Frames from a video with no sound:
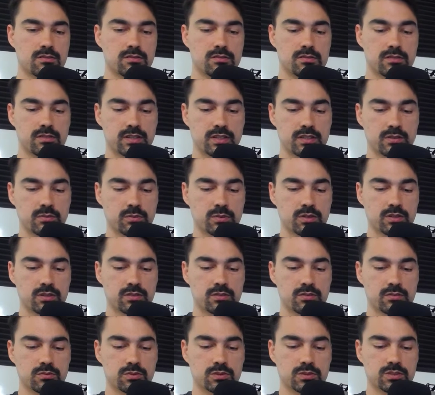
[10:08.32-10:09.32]
then we'll
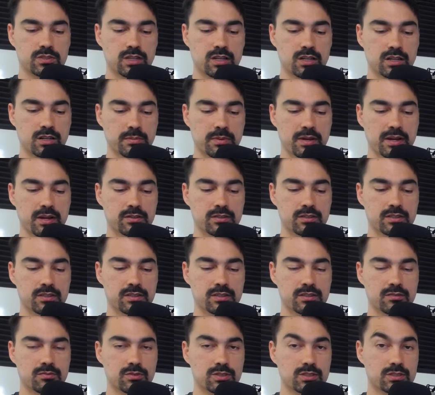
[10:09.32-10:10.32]
we'll talk about
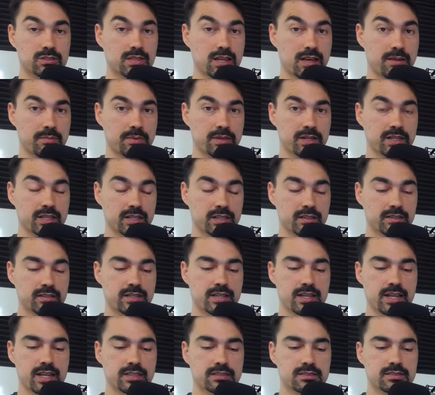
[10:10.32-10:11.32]
what's happening in the
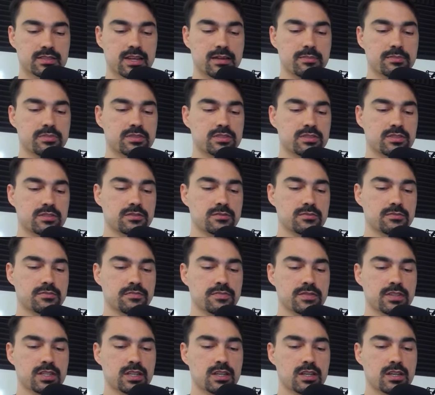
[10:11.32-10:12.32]
next episode.
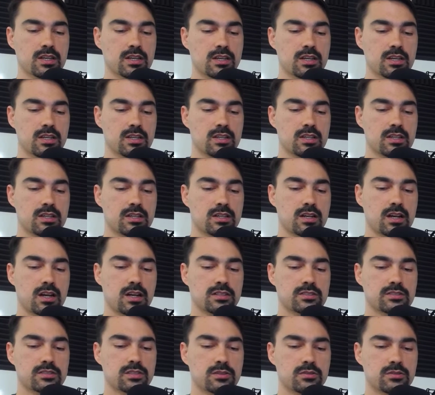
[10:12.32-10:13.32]
Uh,
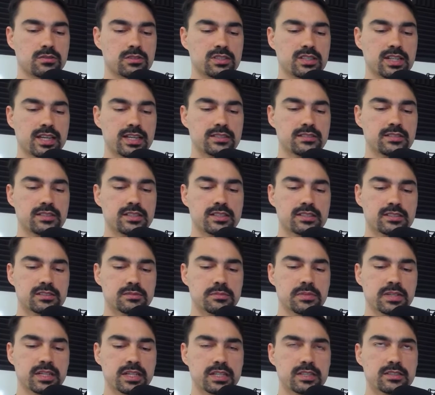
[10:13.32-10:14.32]
so laziness
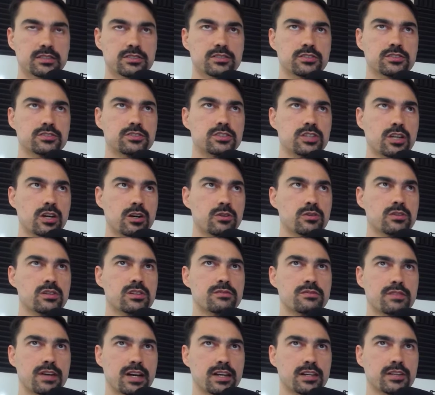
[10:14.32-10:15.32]
means you don't
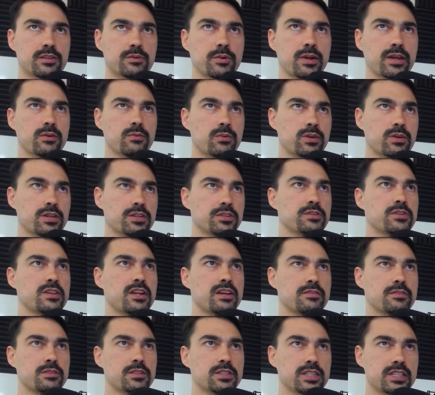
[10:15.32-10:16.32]
evaluate what you
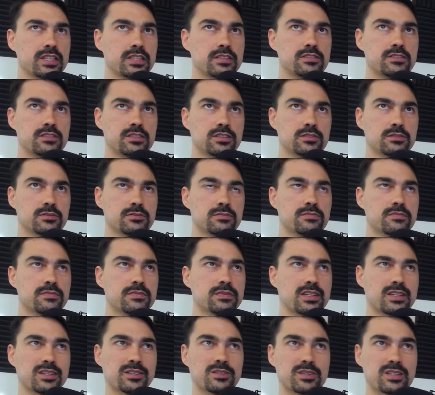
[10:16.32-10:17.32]
never need to.
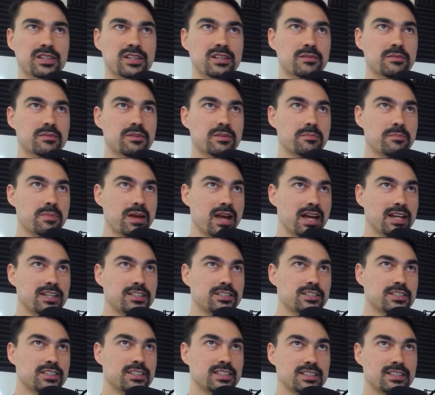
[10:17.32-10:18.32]
Now you can
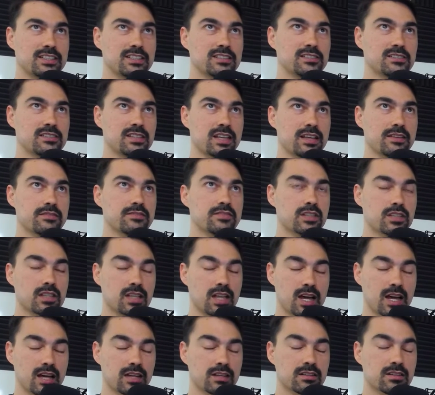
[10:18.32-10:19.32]
imagine that this saves a
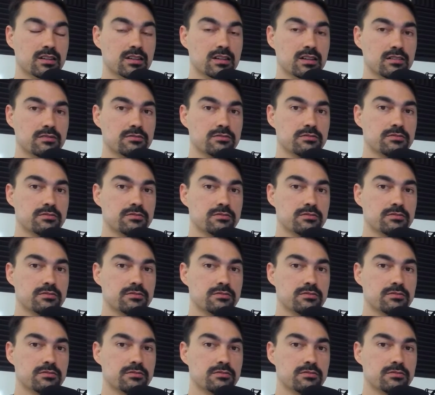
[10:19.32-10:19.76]
lot of